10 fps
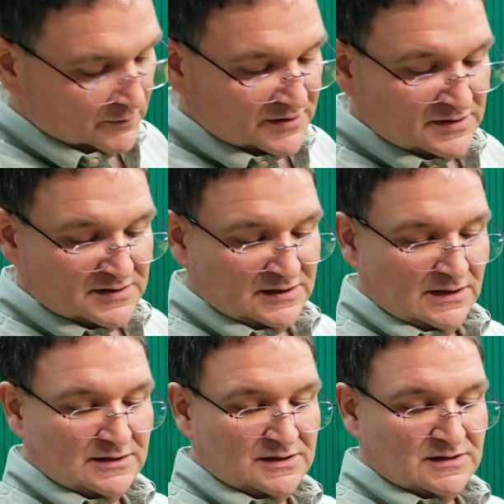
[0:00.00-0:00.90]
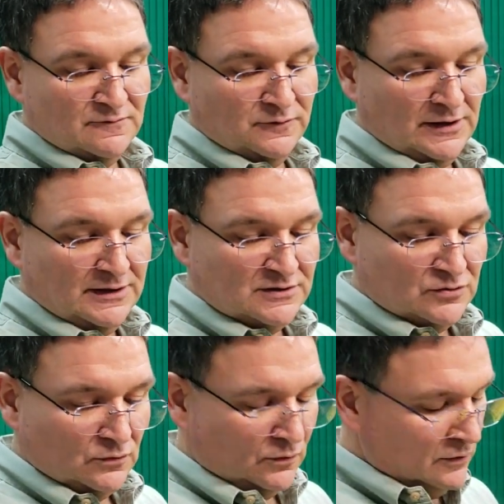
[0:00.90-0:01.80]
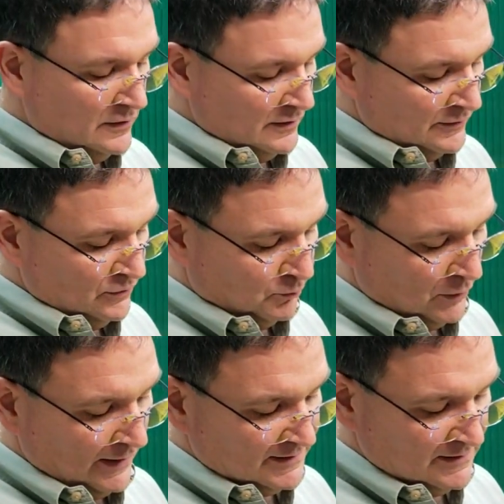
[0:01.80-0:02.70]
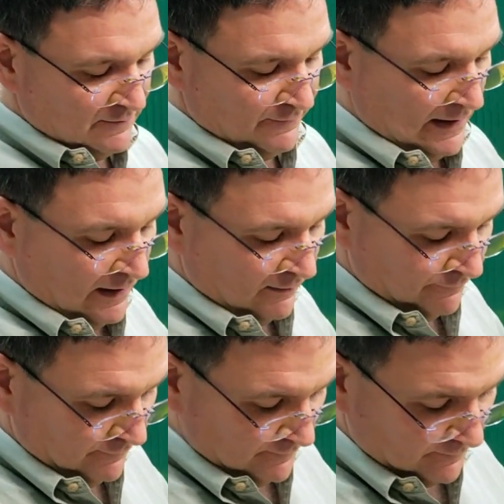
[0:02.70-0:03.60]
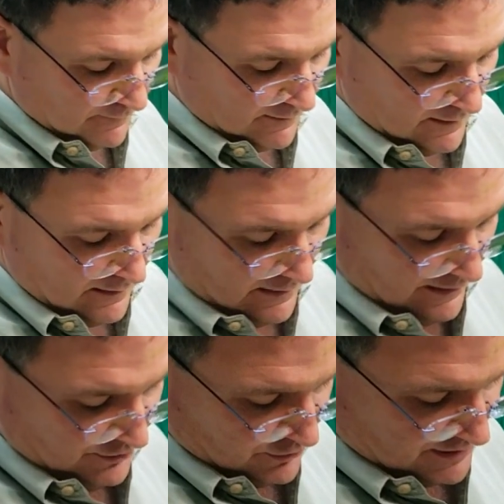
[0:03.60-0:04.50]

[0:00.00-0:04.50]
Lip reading: This is CAC's inflating tool. You apply it to the valve, and you'll